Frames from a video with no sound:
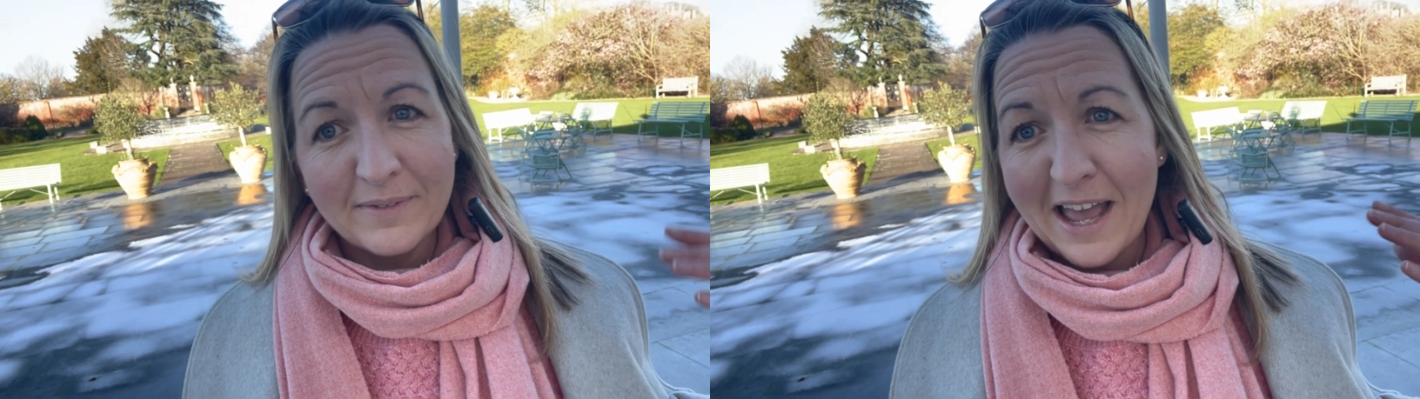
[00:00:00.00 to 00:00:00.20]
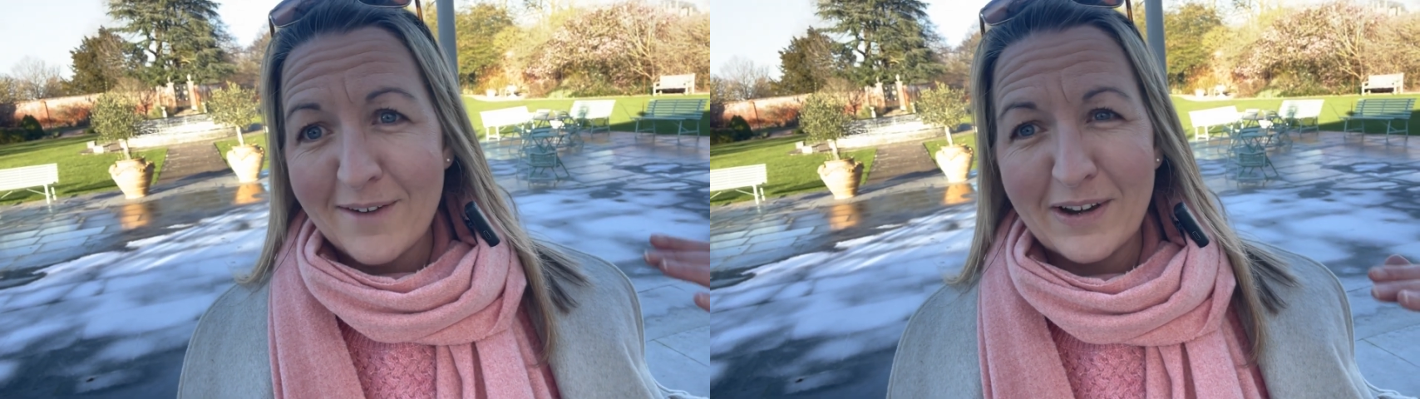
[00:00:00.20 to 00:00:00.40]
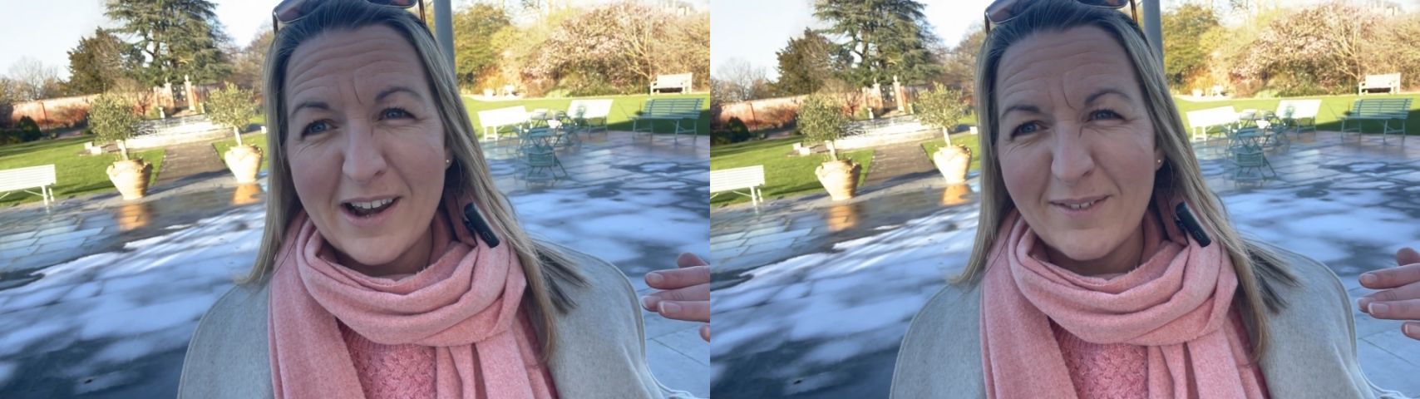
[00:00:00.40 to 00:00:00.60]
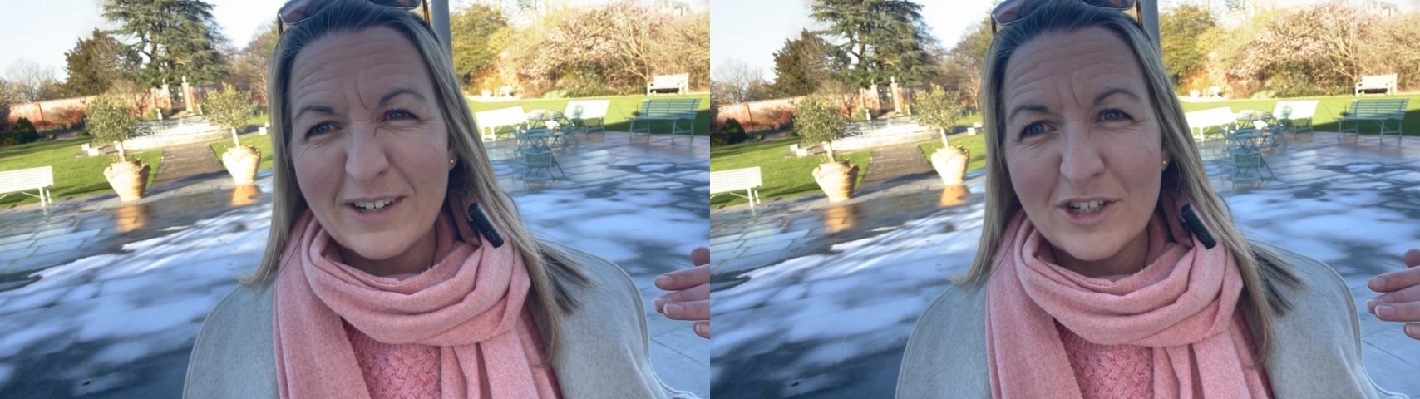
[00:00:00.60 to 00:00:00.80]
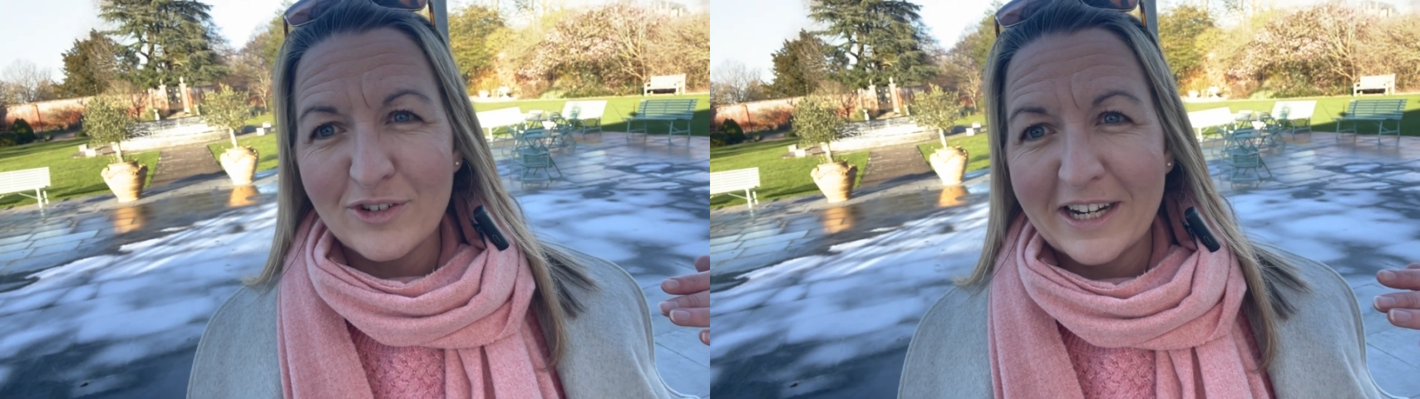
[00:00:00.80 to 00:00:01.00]
having
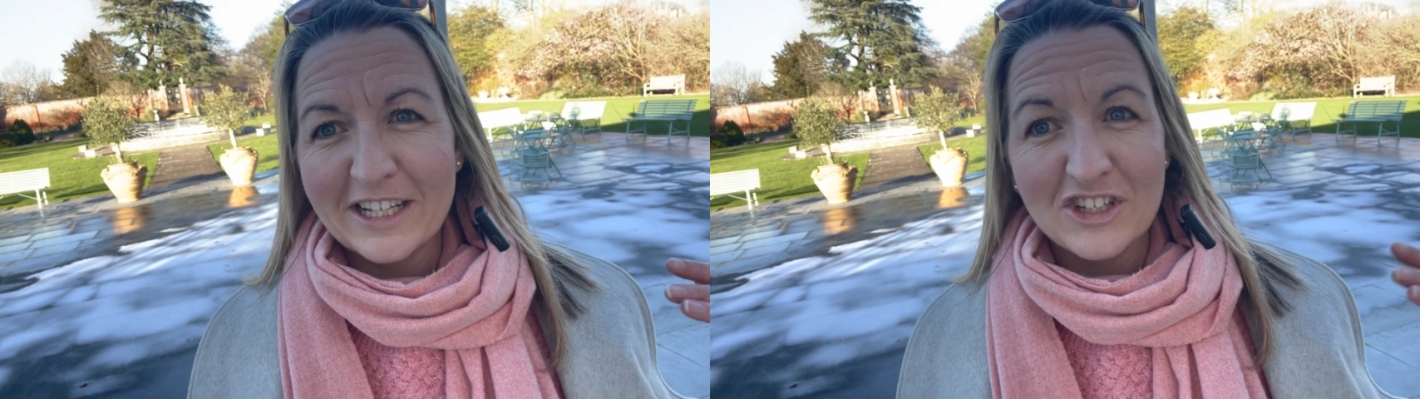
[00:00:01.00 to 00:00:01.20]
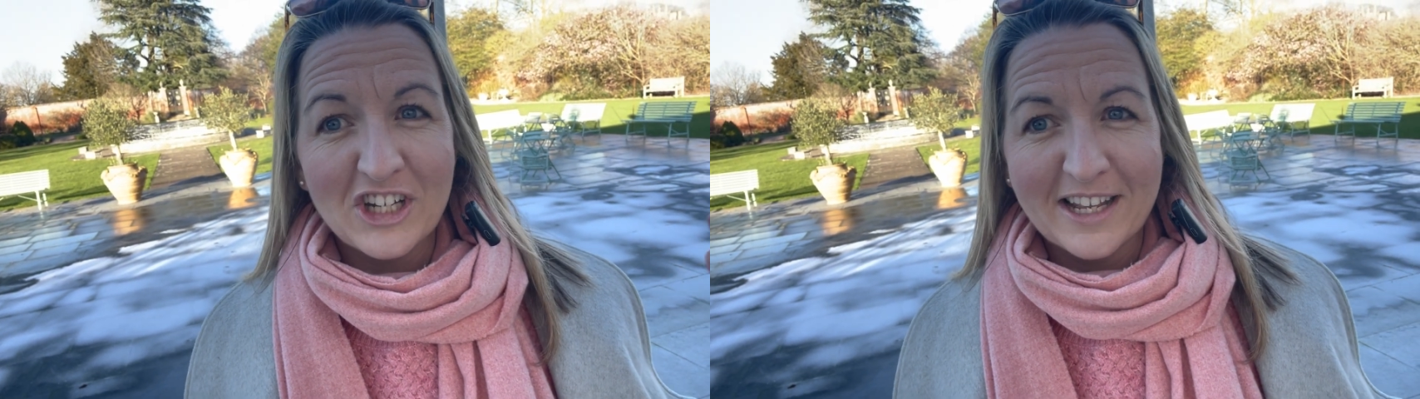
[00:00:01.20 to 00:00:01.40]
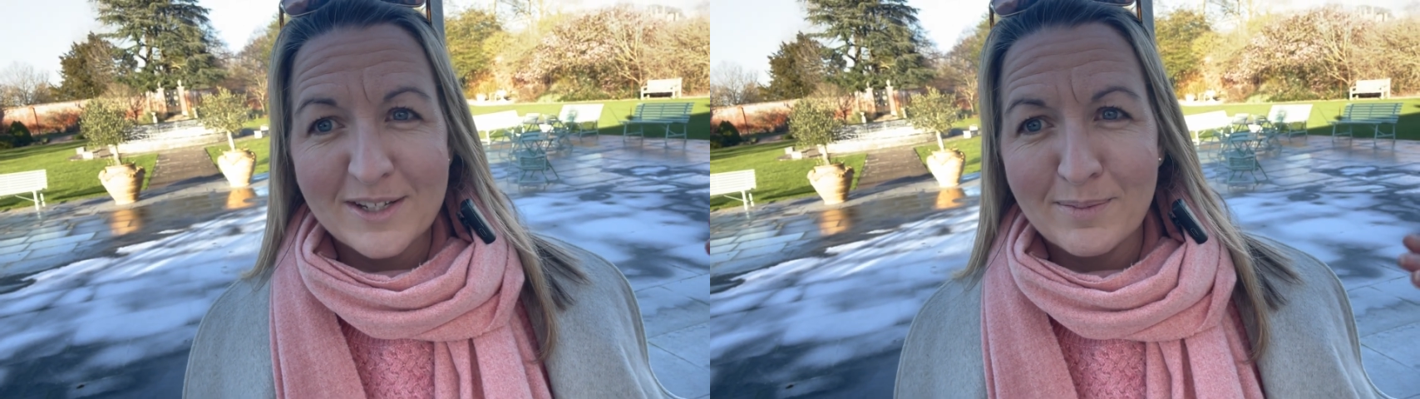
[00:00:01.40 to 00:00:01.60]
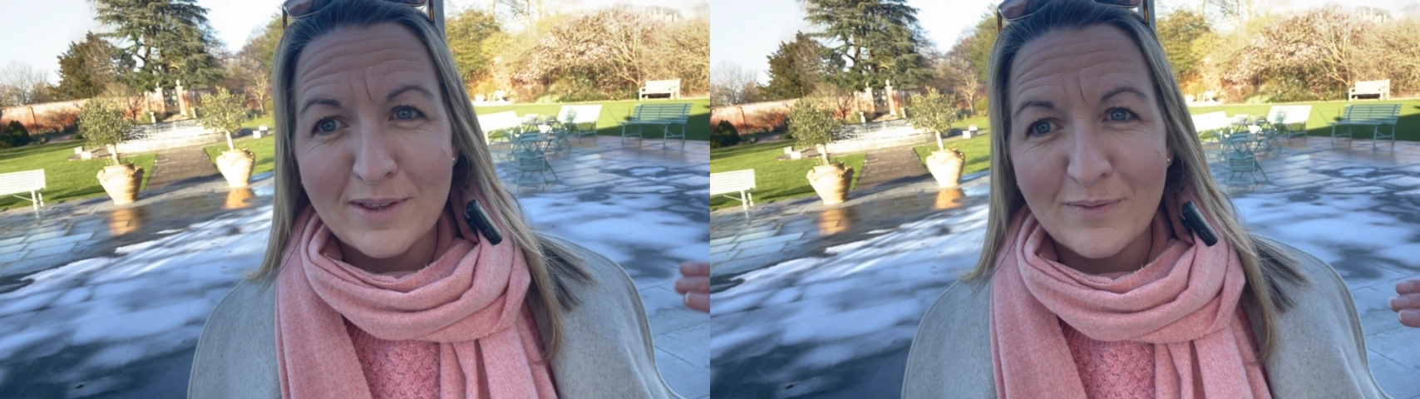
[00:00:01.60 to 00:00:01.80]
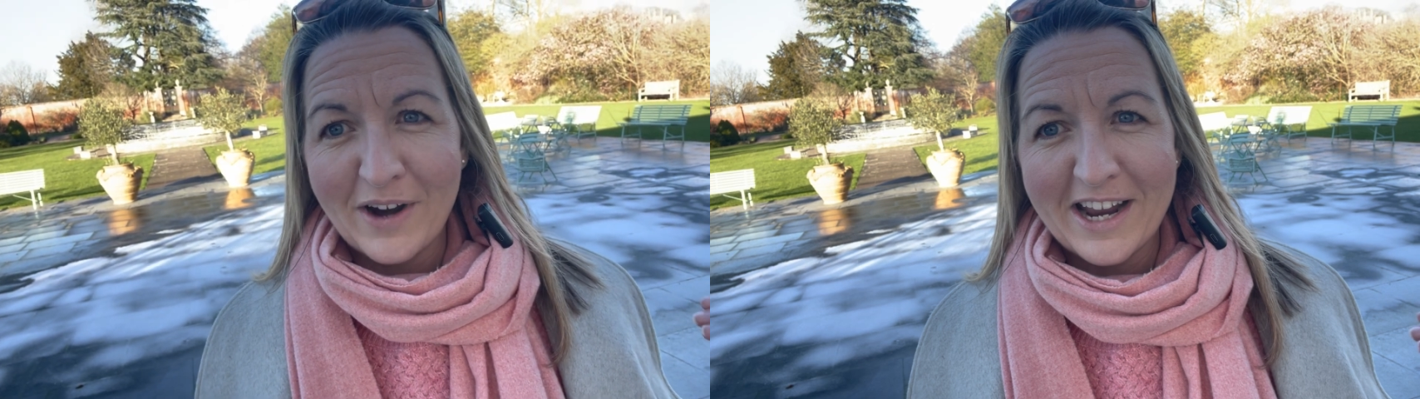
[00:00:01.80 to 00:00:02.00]
lovely drinks, chatting with
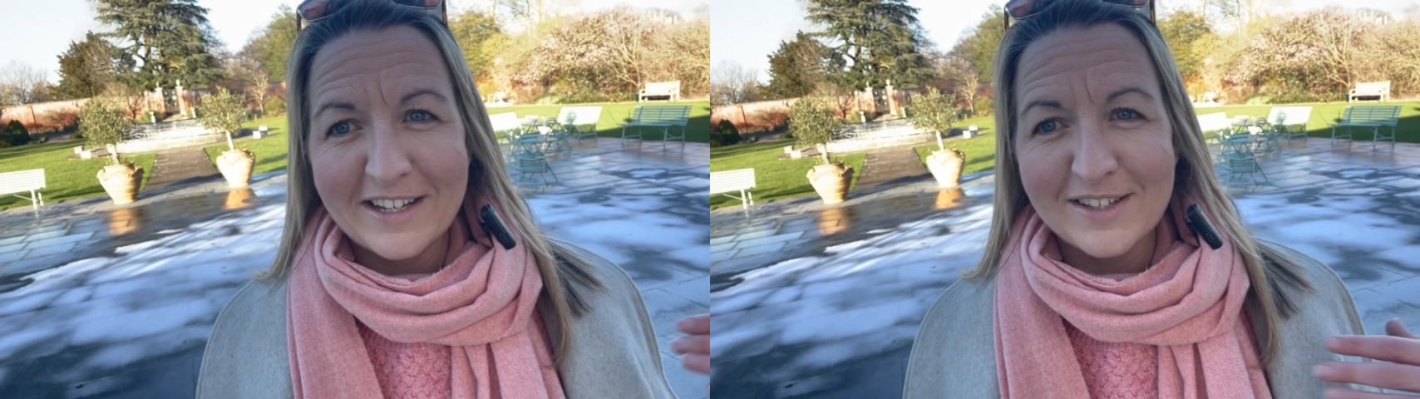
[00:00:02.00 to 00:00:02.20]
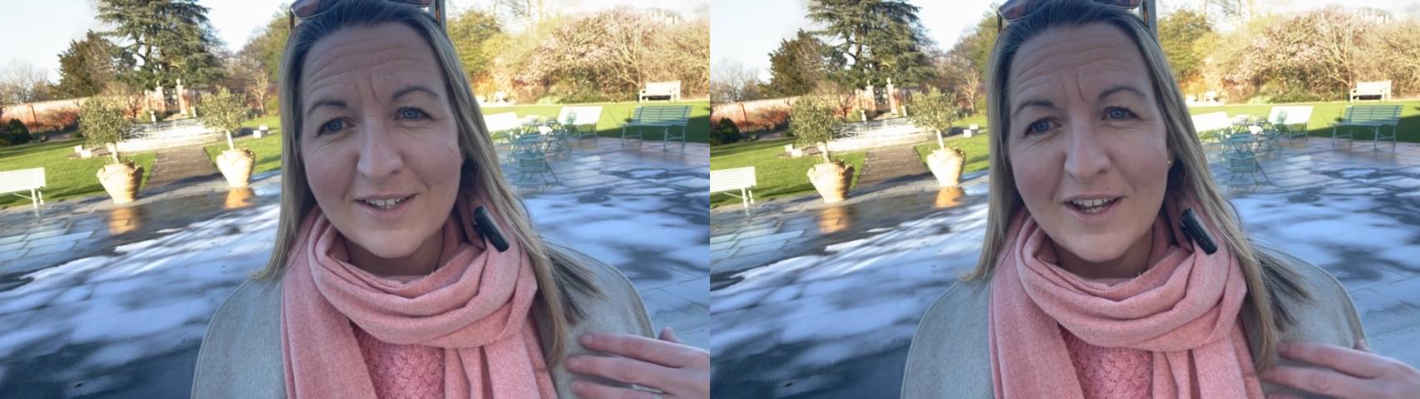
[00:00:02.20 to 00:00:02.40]
friends,